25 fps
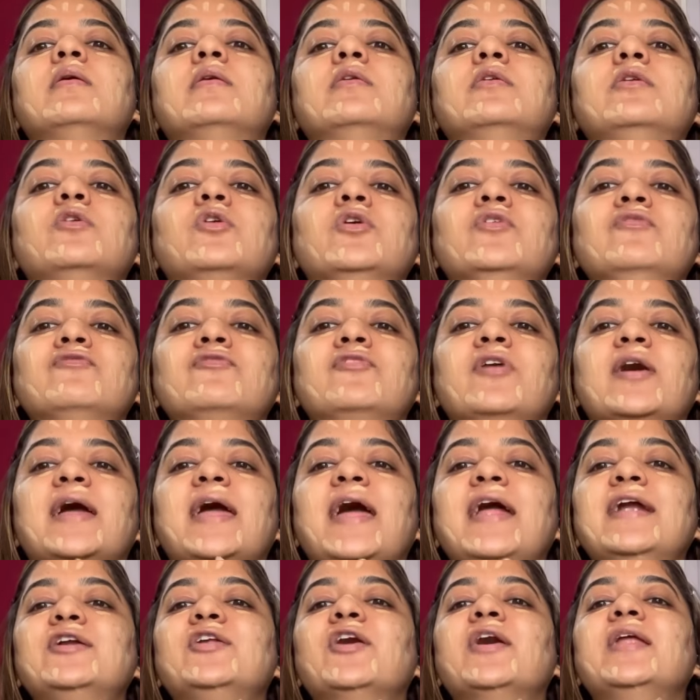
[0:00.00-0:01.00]
don't
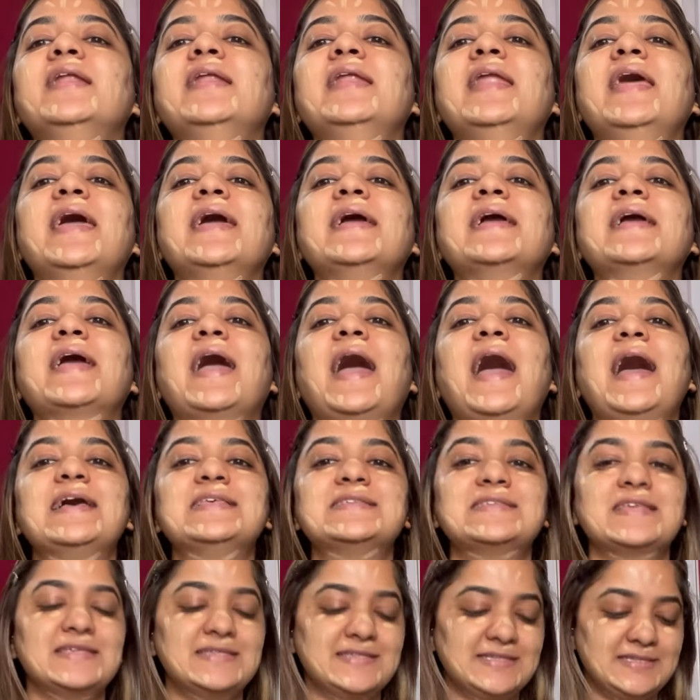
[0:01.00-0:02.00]
forget your neck.
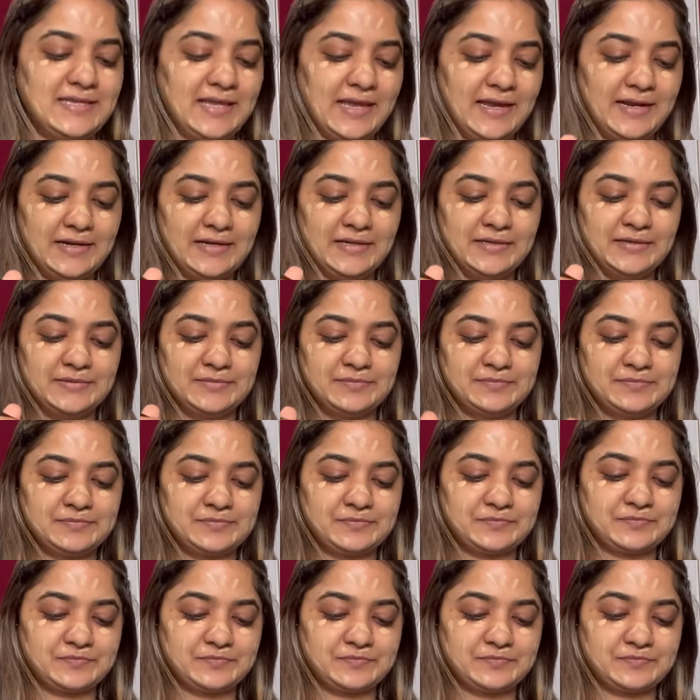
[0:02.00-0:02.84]
As I said,